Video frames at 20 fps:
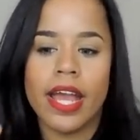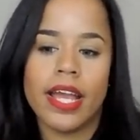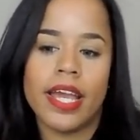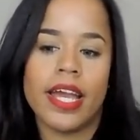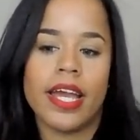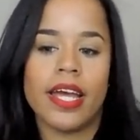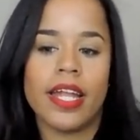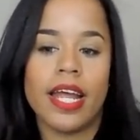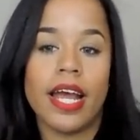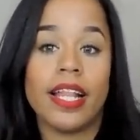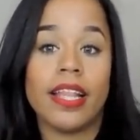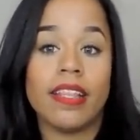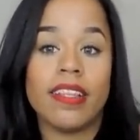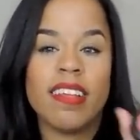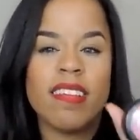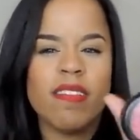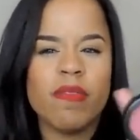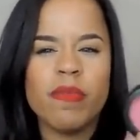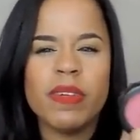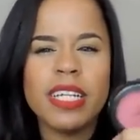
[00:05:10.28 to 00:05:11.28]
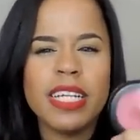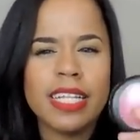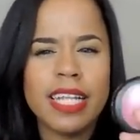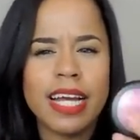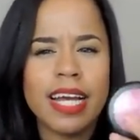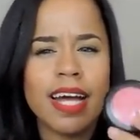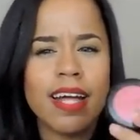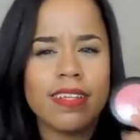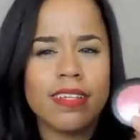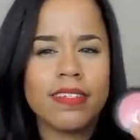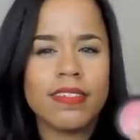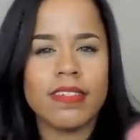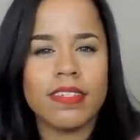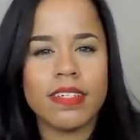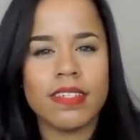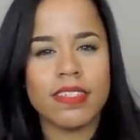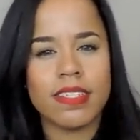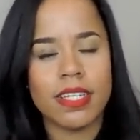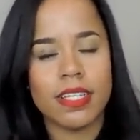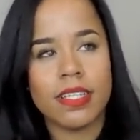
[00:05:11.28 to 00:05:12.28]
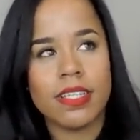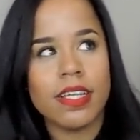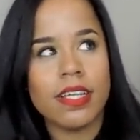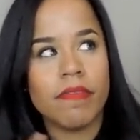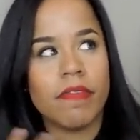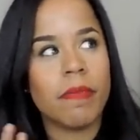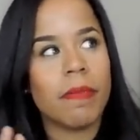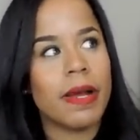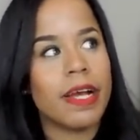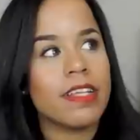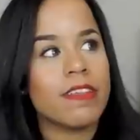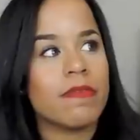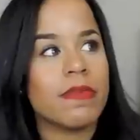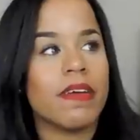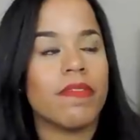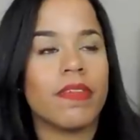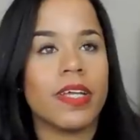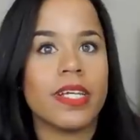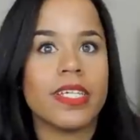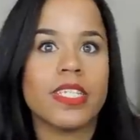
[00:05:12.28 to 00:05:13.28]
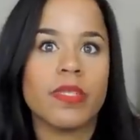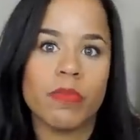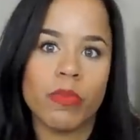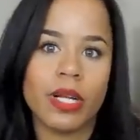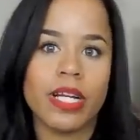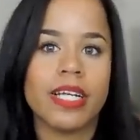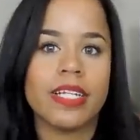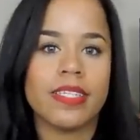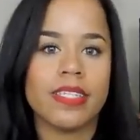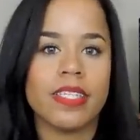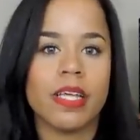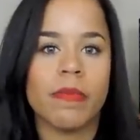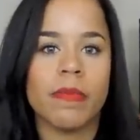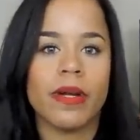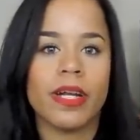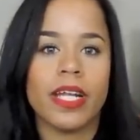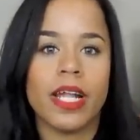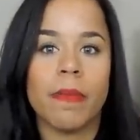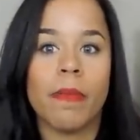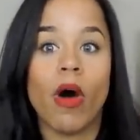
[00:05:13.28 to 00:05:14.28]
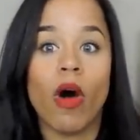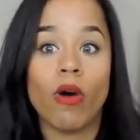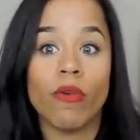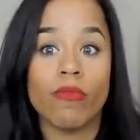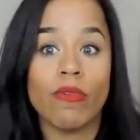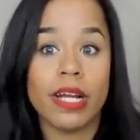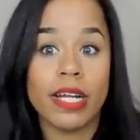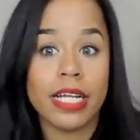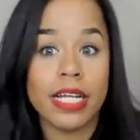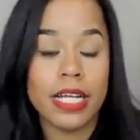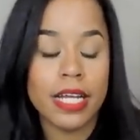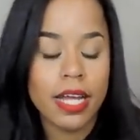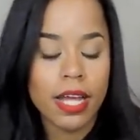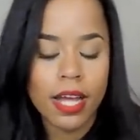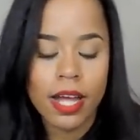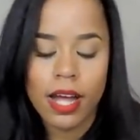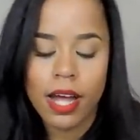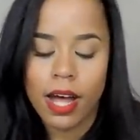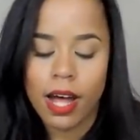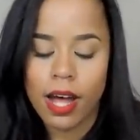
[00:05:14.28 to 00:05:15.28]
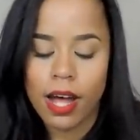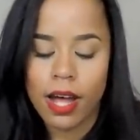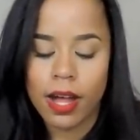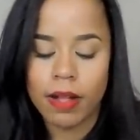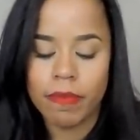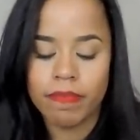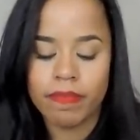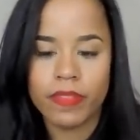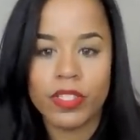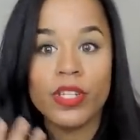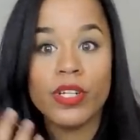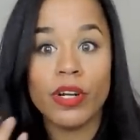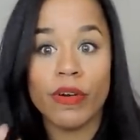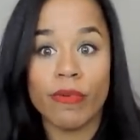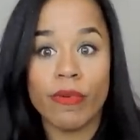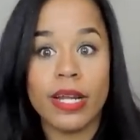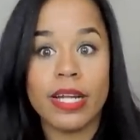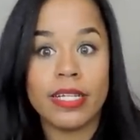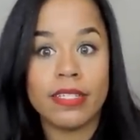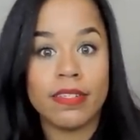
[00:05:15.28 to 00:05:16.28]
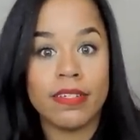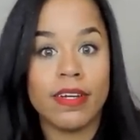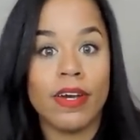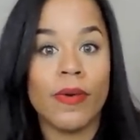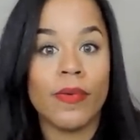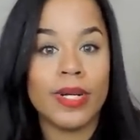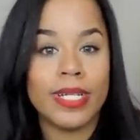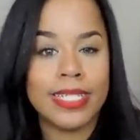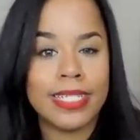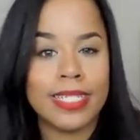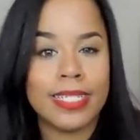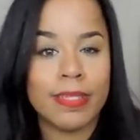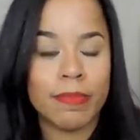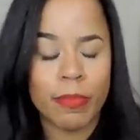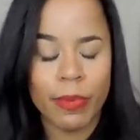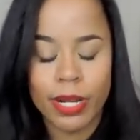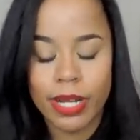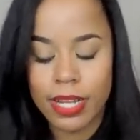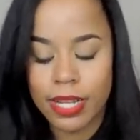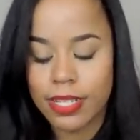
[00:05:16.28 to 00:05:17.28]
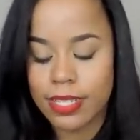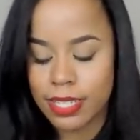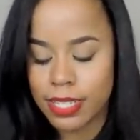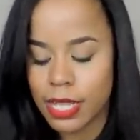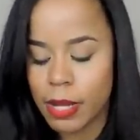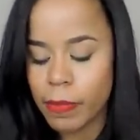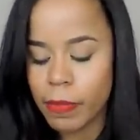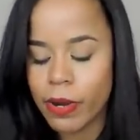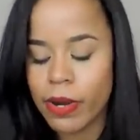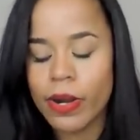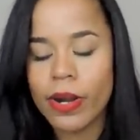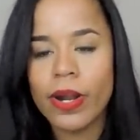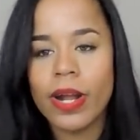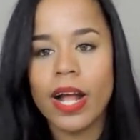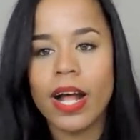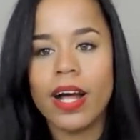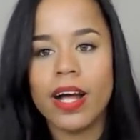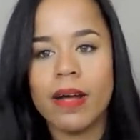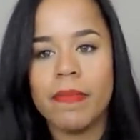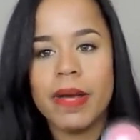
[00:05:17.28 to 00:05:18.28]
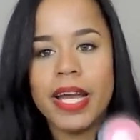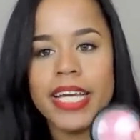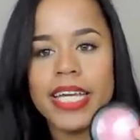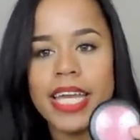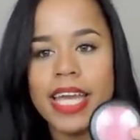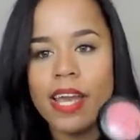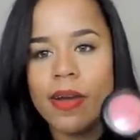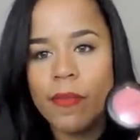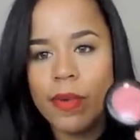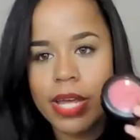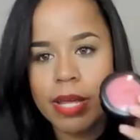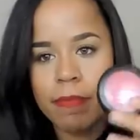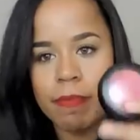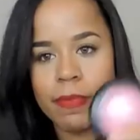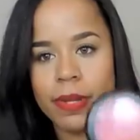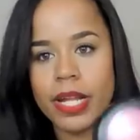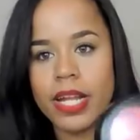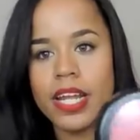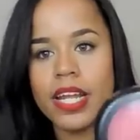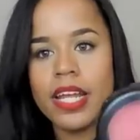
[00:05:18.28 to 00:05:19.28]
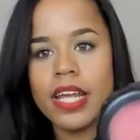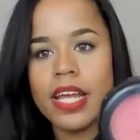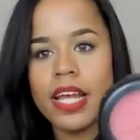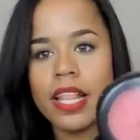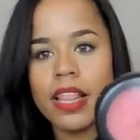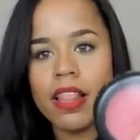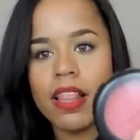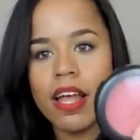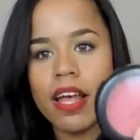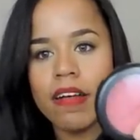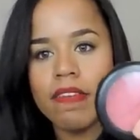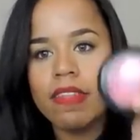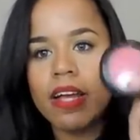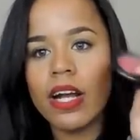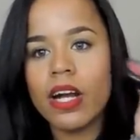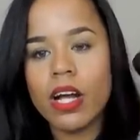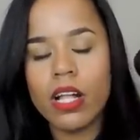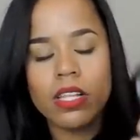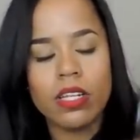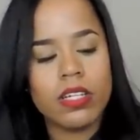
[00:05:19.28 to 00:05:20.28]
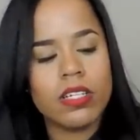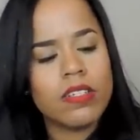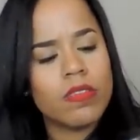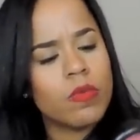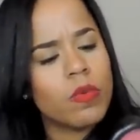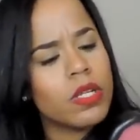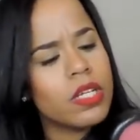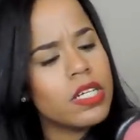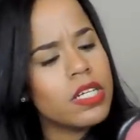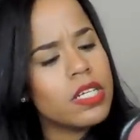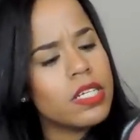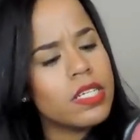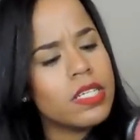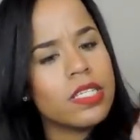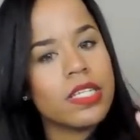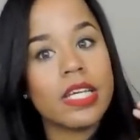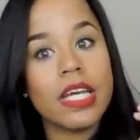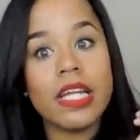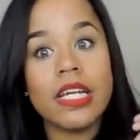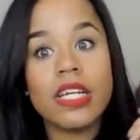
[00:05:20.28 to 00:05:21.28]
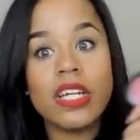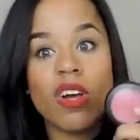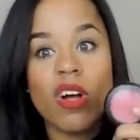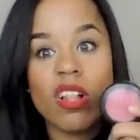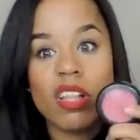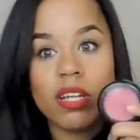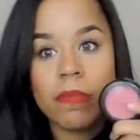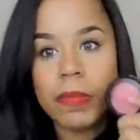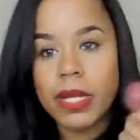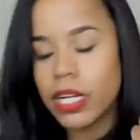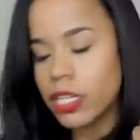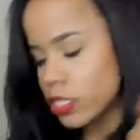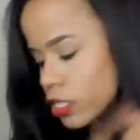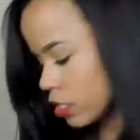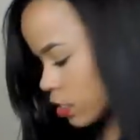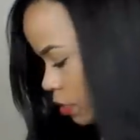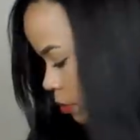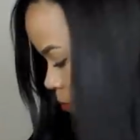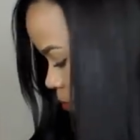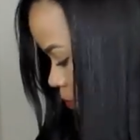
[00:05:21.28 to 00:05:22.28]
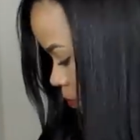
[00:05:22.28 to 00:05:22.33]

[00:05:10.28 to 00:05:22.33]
And I just really like how this looks. It, it reminds me of like spring and summer. And I'm already, um, you know, ready to go into spring and summer. Um, I can't wait. But Love that color. This one is, again, Dolly Mix.